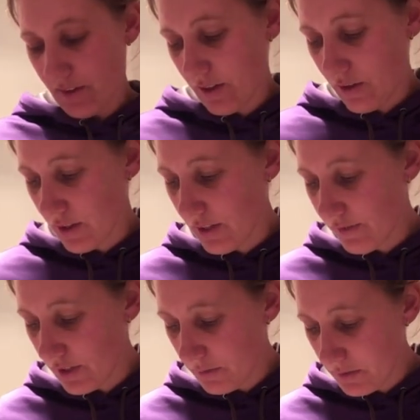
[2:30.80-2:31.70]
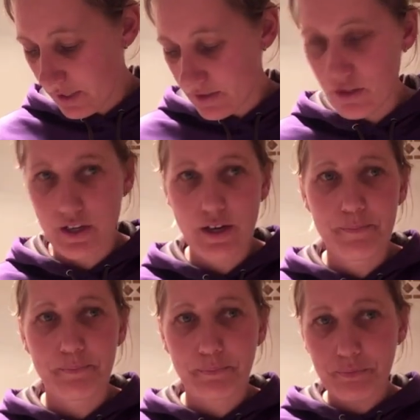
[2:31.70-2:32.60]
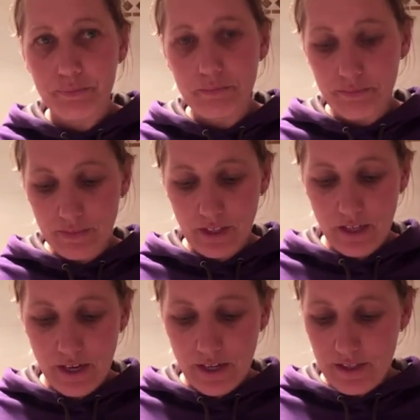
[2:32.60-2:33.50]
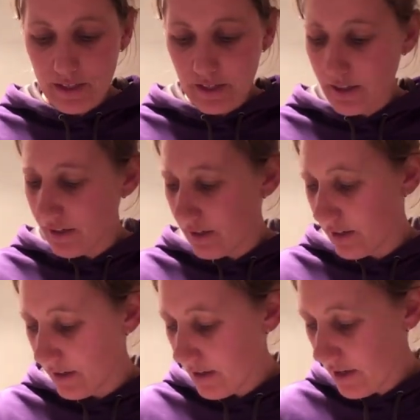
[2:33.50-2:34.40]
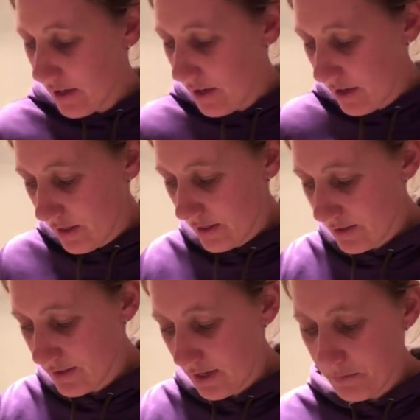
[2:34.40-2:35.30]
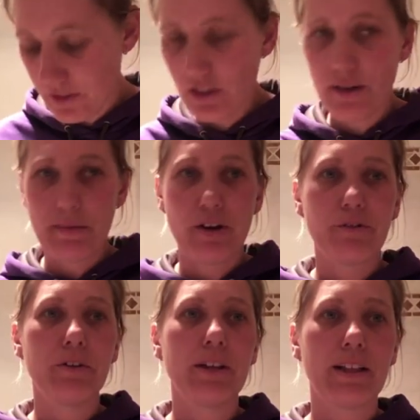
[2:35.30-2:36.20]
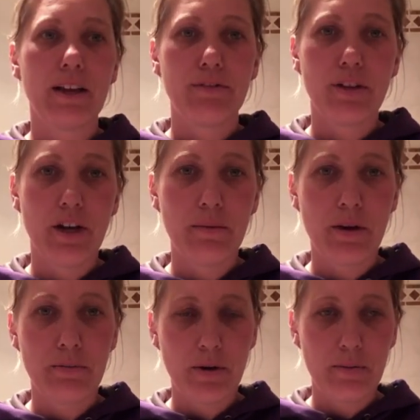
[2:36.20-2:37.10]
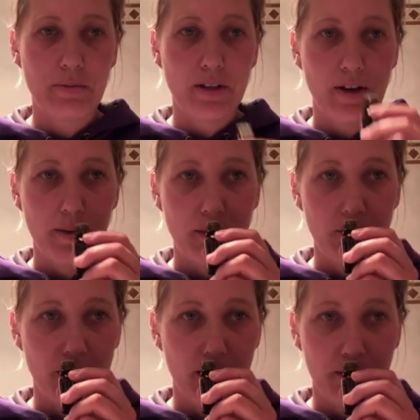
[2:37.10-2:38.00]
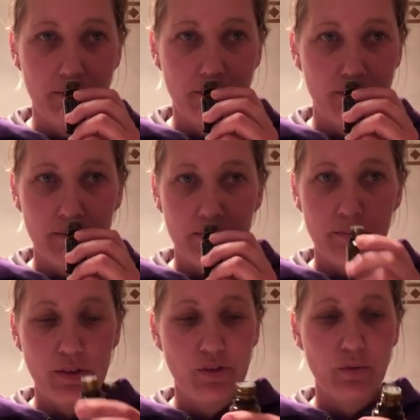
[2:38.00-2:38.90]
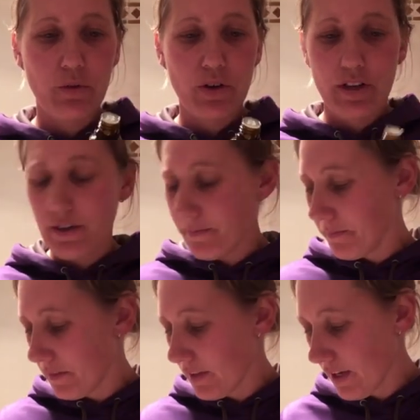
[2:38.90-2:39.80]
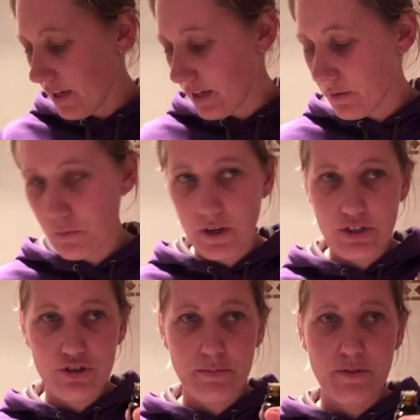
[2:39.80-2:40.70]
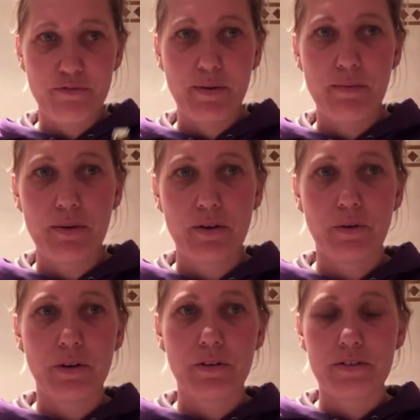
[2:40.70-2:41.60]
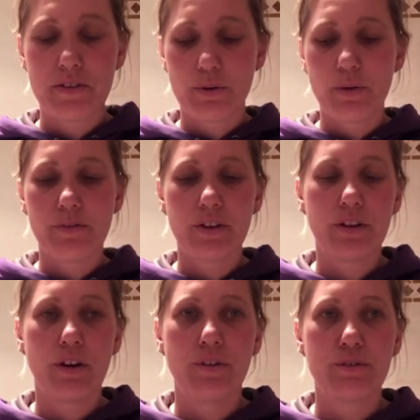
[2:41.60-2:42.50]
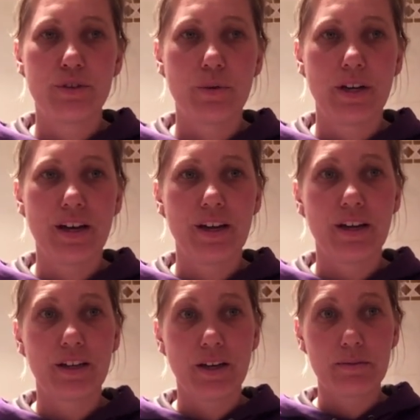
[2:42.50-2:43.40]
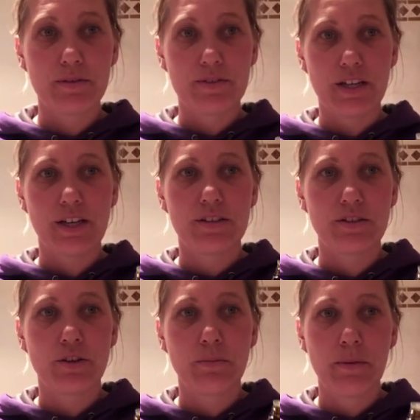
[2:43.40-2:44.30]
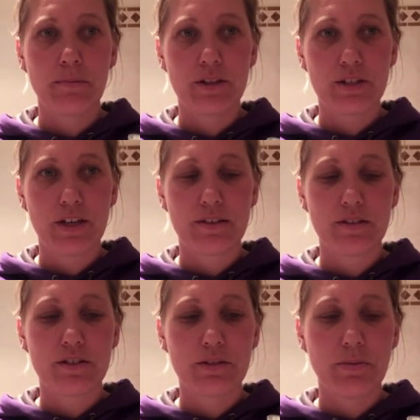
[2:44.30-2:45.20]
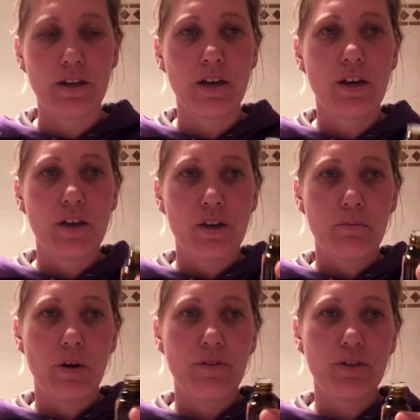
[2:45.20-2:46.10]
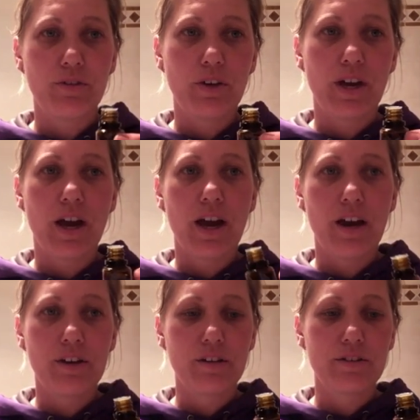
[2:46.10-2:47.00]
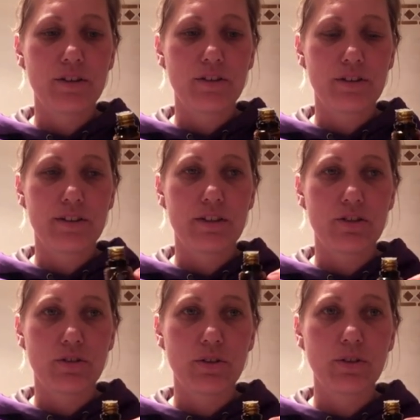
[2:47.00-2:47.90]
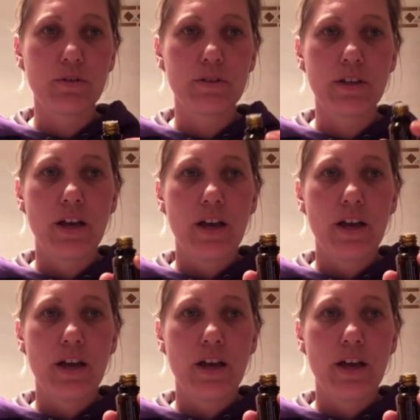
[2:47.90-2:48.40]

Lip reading: I got 11 in, but that's okay. And then the same with lime. Now I really love lime. I pop lime in my mineral water, and 1 drop of peppermint oil is the equivalent of 28 cups of tea, so peppermint tea. So just be mindful if you are using your essential oils